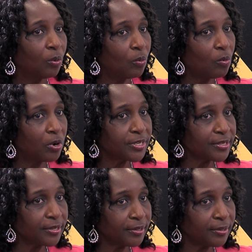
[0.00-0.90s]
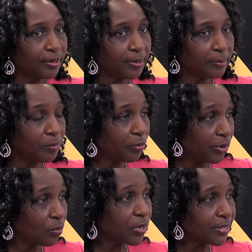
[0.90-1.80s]
water, um,
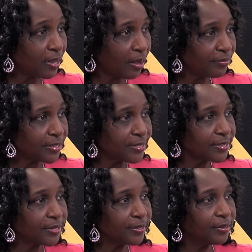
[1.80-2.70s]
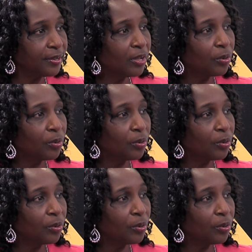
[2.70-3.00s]
rainwater harvesting,